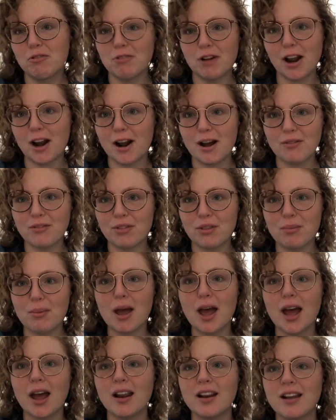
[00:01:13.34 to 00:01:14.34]
right off the
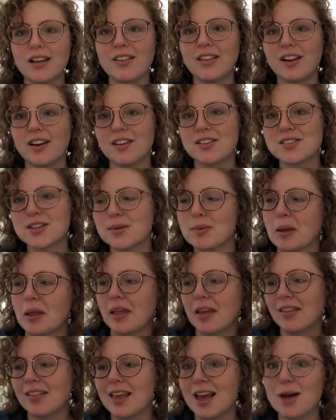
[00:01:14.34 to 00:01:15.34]
bat. And then it's gonna be
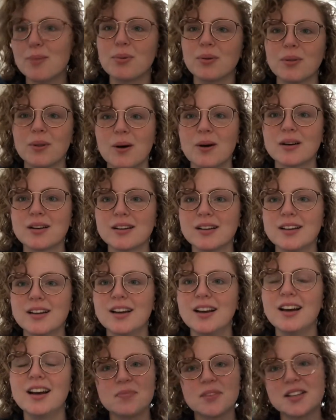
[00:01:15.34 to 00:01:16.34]
like the epilogue,
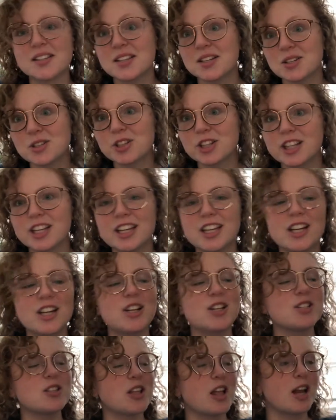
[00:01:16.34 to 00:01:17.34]
essentially.
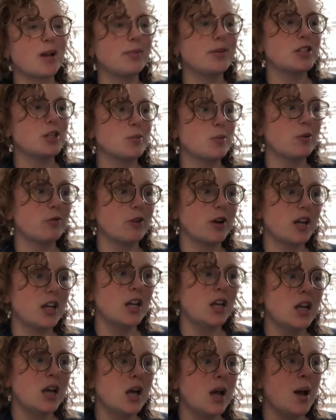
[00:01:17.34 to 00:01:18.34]
So that'll be super fun.
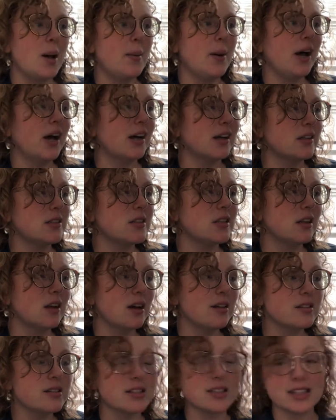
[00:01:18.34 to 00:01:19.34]
But
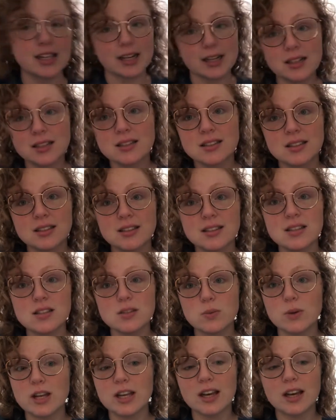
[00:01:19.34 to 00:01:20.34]
other than that, this
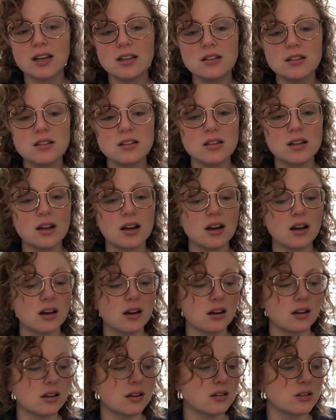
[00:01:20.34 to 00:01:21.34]
weekend,
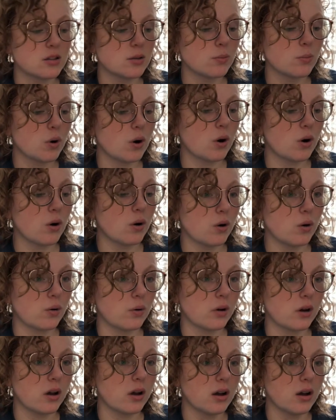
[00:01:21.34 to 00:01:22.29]
tomorrow,